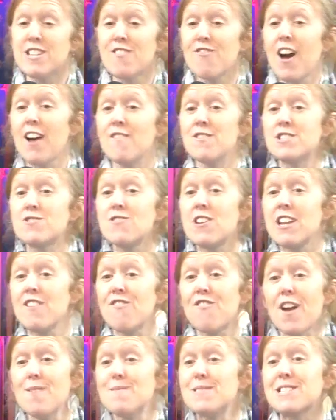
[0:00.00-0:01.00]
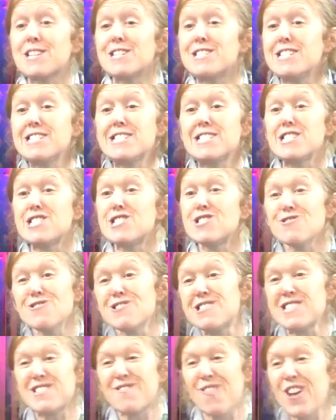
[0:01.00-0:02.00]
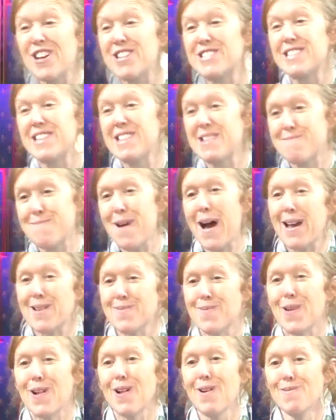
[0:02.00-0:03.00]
is really famous because it's the shortest verse in the Bible.